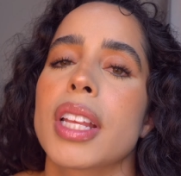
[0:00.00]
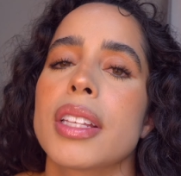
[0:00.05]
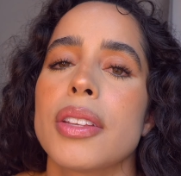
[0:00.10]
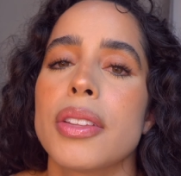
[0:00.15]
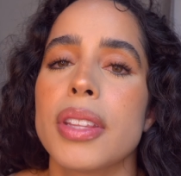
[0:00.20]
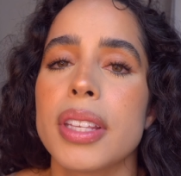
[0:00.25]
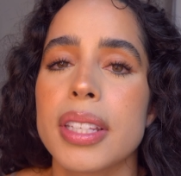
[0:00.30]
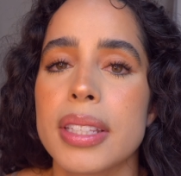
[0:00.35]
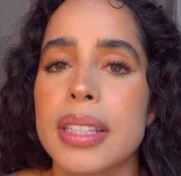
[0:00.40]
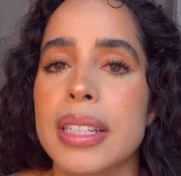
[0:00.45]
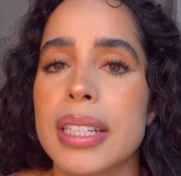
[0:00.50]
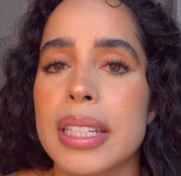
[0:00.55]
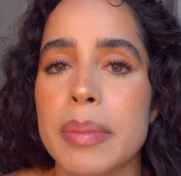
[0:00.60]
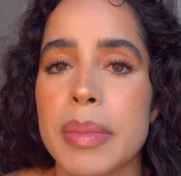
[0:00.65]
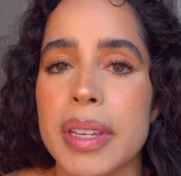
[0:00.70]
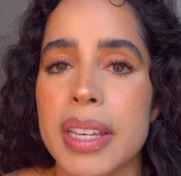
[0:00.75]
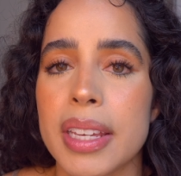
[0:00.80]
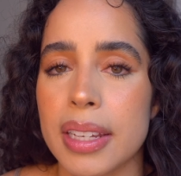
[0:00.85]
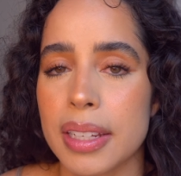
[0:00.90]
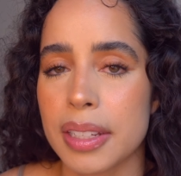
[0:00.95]
So this leads
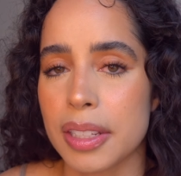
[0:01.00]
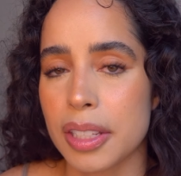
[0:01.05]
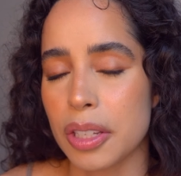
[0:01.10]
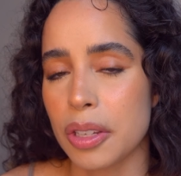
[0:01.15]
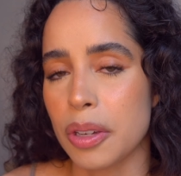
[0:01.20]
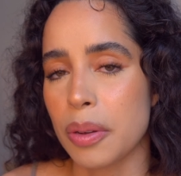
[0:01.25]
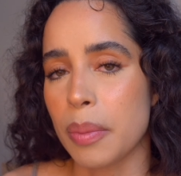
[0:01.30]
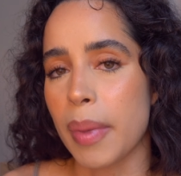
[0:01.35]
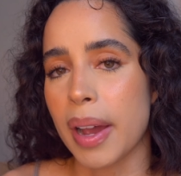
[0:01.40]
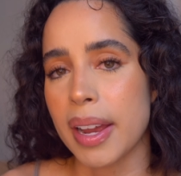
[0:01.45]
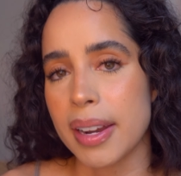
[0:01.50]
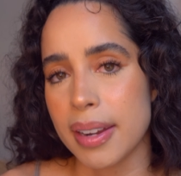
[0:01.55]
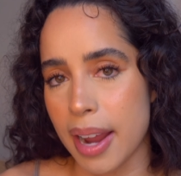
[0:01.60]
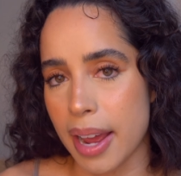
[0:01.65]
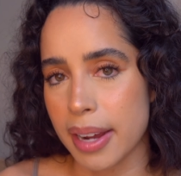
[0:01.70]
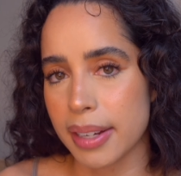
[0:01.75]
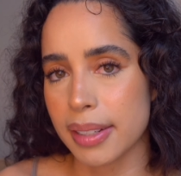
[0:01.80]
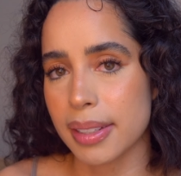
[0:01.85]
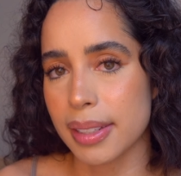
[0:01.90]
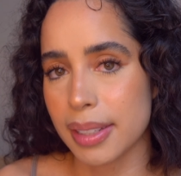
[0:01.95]
me into my
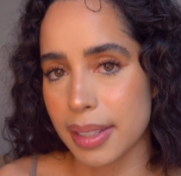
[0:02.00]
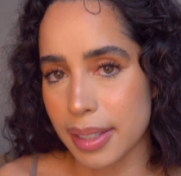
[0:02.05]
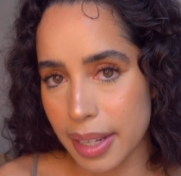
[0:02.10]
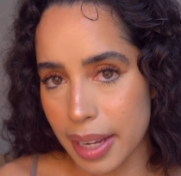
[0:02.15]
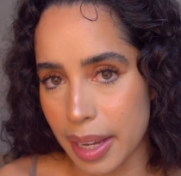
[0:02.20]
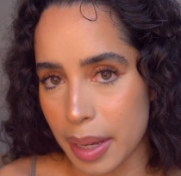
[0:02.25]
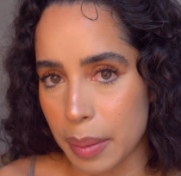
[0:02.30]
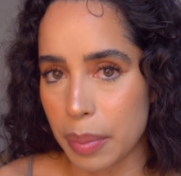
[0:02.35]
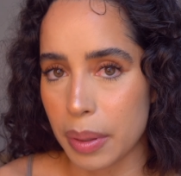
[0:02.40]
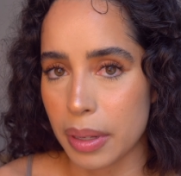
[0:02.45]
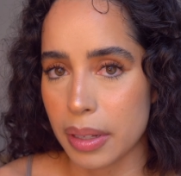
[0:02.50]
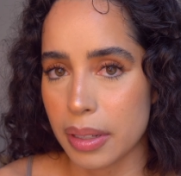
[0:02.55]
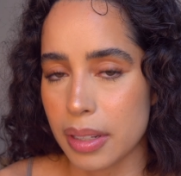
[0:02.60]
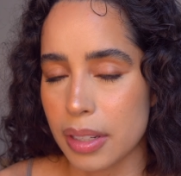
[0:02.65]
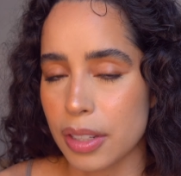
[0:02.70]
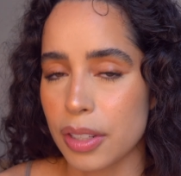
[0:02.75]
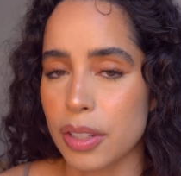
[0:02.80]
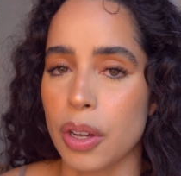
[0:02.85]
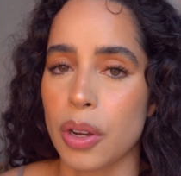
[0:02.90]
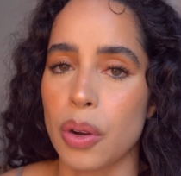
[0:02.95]
next tip.
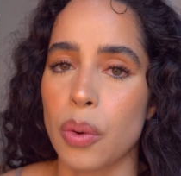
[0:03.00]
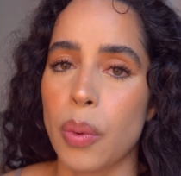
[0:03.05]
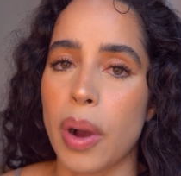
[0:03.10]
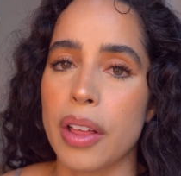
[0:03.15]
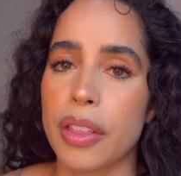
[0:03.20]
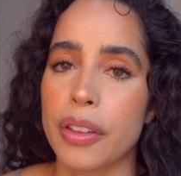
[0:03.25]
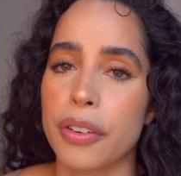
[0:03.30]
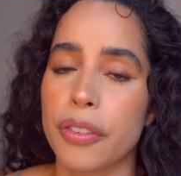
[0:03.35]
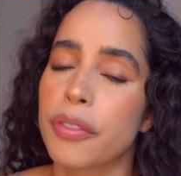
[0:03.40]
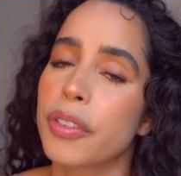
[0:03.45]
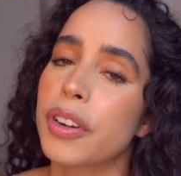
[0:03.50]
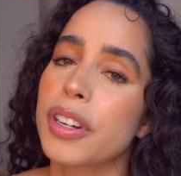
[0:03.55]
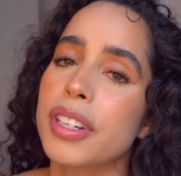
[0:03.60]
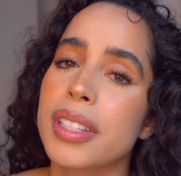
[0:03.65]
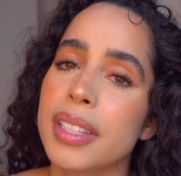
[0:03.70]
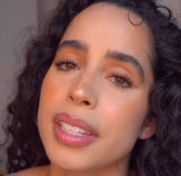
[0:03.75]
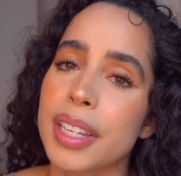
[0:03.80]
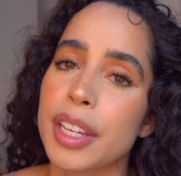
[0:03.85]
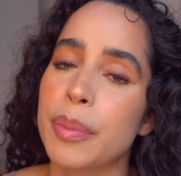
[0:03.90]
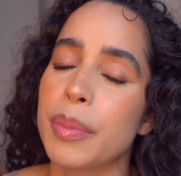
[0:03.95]
So while the
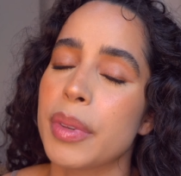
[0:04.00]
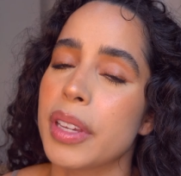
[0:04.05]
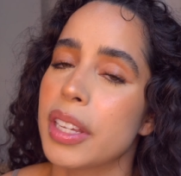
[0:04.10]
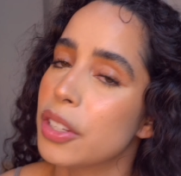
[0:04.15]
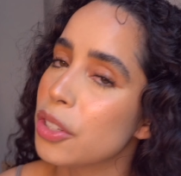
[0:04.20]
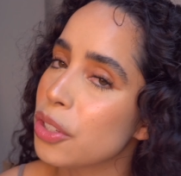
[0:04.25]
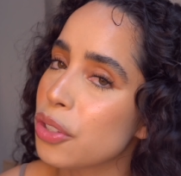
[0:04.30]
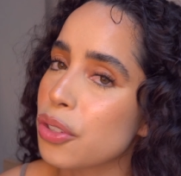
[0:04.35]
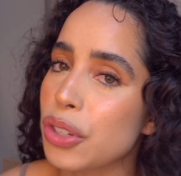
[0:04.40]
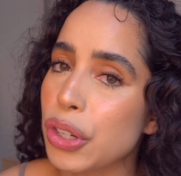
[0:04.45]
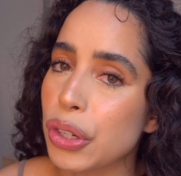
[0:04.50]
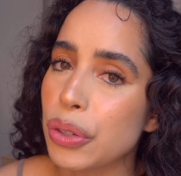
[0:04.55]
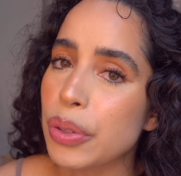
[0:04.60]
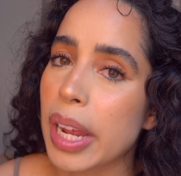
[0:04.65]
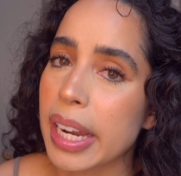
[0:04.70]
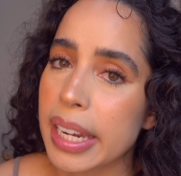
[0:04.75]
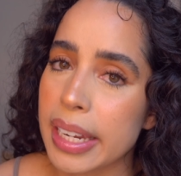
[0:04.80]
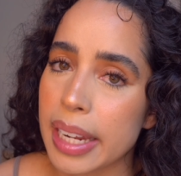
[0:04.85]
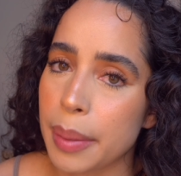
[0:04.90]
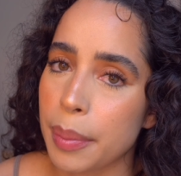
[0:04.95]
first tip is true
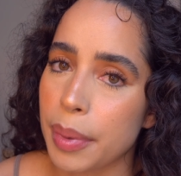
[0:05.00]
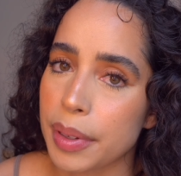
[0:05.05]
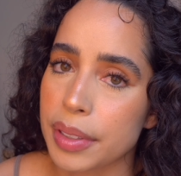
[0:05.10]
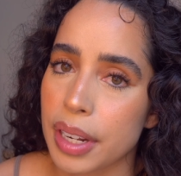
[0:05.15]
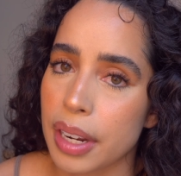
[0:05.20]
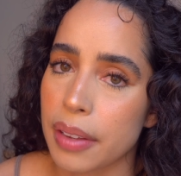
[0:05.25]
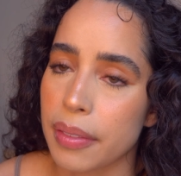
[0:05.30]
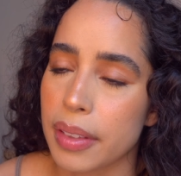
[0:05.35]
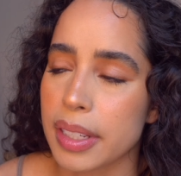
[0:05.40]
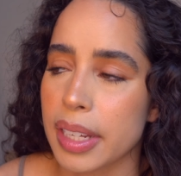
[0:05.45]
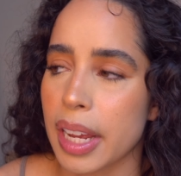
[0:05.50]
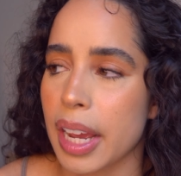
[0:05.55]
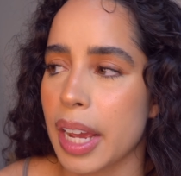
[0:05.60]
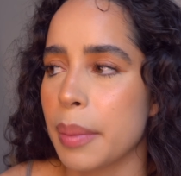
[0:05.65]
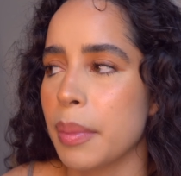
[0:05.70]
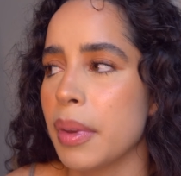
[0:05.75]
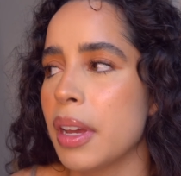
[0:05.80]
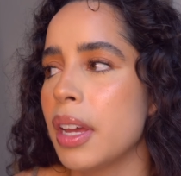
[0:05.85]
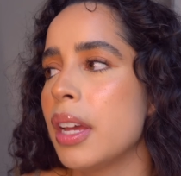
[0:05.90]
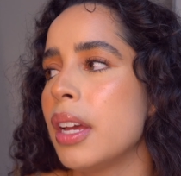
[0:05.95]
99% of the
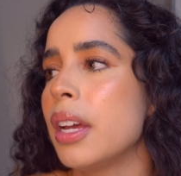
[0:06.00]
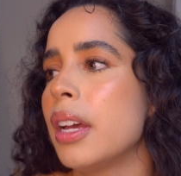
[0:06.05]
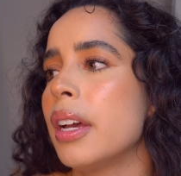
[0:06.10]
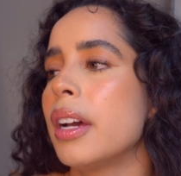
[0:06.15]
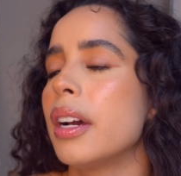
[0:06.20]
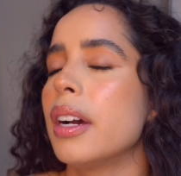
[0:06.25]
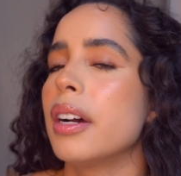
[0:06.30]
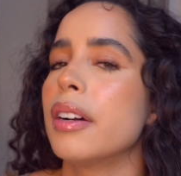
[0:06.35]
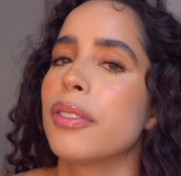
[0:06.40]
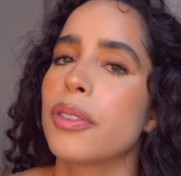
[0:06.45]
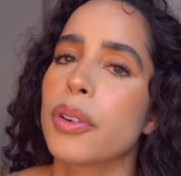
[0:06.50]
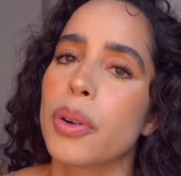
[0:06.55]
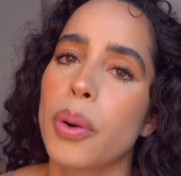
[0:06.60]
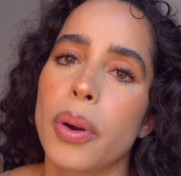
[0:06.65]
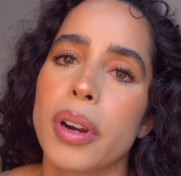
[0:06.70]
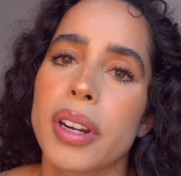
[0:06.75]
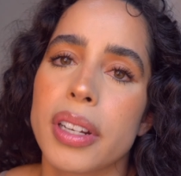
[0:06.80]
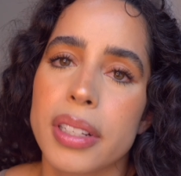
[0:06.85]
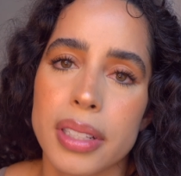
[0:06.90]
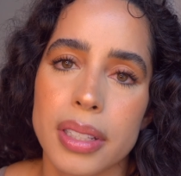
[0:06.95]
time, of
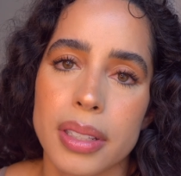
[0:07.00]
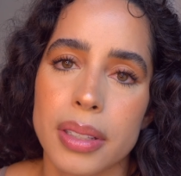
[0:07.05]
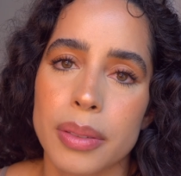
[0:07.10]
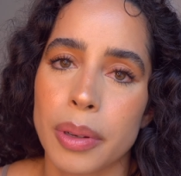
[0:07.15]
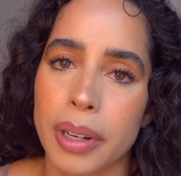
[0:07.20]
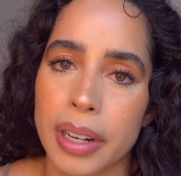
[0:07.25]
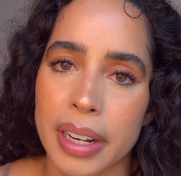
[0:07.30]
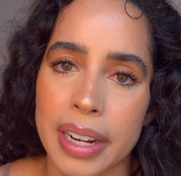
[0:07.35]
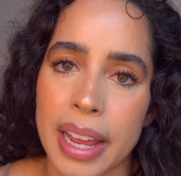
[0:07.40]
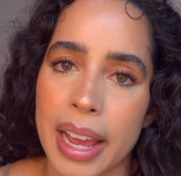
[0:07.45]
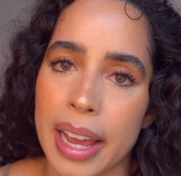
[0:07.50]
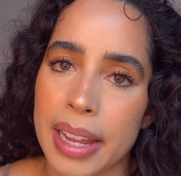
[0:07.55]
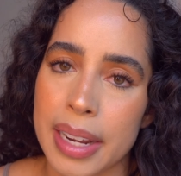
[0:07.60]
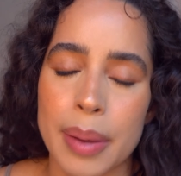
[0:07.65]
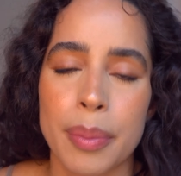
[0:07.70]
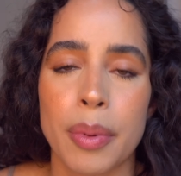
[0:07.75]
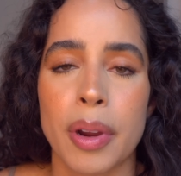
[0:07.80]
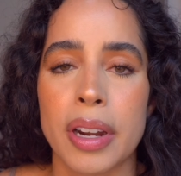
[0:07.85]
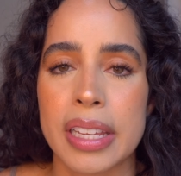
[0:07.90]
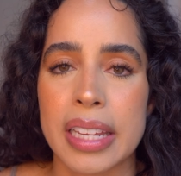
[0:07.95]
course, we're going to end
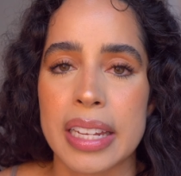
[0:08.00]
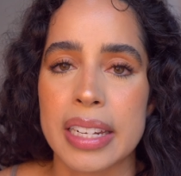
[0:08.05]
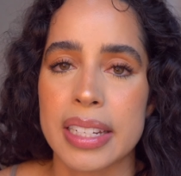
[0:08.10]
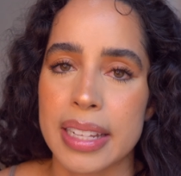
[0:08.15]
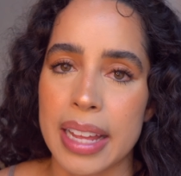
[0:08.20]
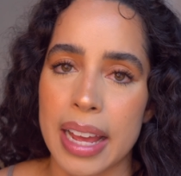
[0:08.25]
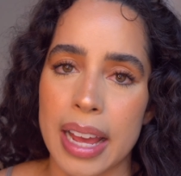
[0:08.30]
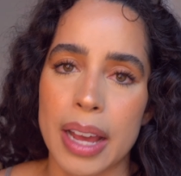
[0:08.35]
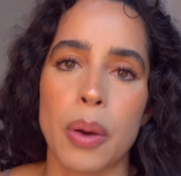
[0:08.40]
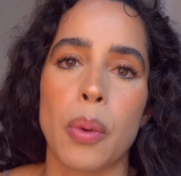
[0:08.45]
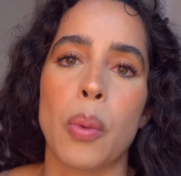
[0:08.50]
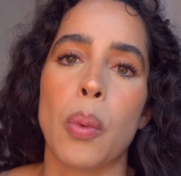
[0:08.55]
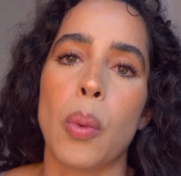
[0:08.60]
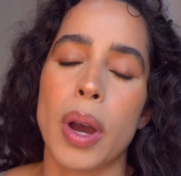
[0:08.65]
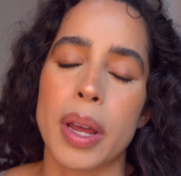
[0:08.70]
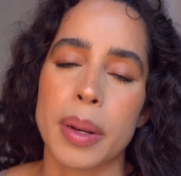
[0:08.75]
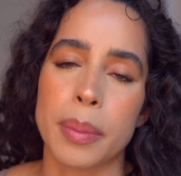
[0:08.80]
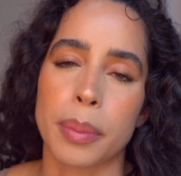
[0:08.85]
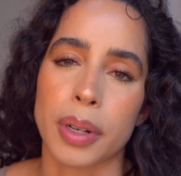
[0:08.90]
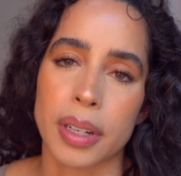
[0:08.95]
up running into that
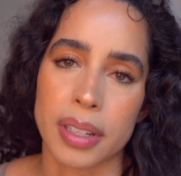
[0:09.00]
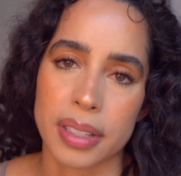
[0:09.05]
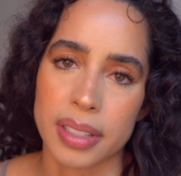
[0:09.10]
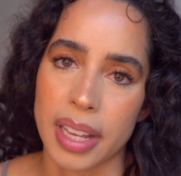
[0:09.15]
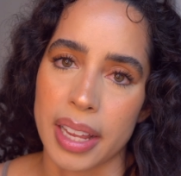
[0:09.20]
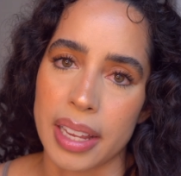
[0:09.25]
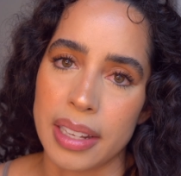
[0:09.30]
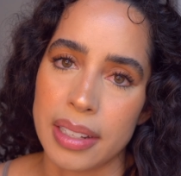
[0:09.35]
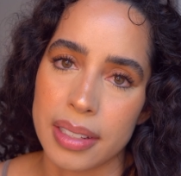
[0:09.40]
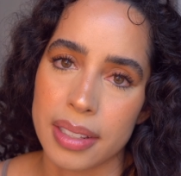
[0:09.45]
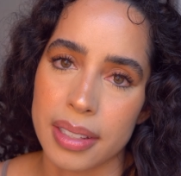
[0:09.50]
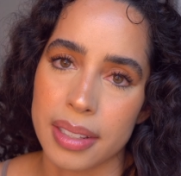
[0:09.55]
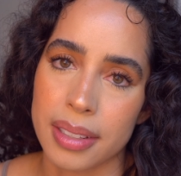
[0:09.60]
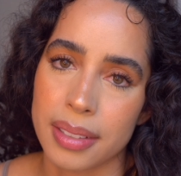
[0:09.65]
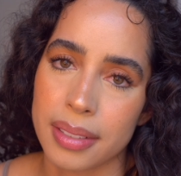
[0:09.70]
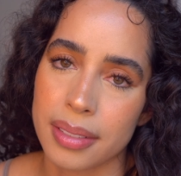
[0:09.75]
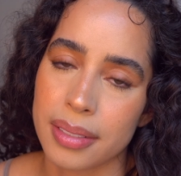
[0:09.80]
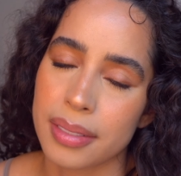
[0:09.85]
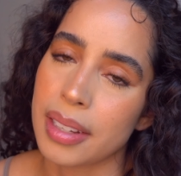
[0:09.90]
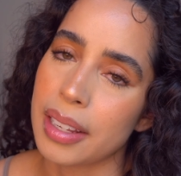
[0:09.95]
1%
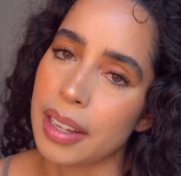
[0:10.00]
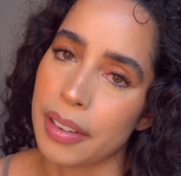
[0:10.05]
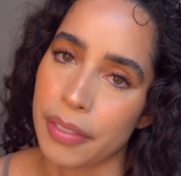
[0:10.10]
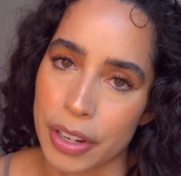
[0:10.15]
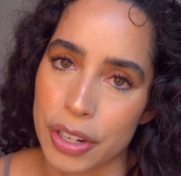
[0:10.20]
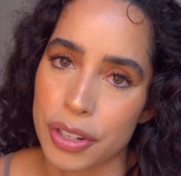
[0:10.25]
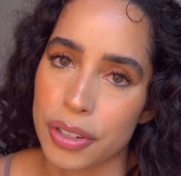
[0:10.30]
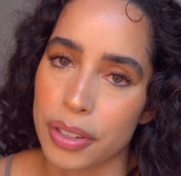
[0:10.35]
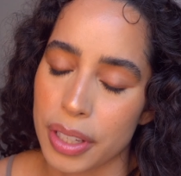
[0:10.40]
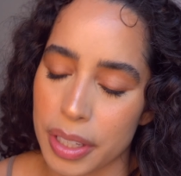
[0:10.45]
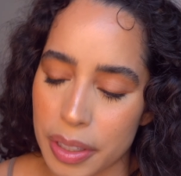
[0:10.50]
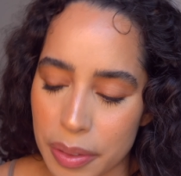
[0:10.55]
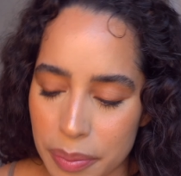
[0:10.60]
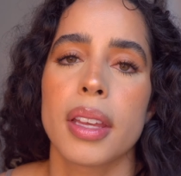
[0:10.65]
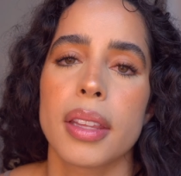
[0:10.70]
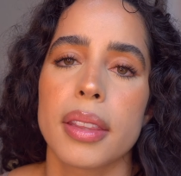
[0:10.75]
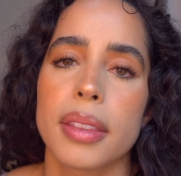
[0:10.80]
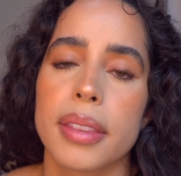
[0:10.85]
eventually.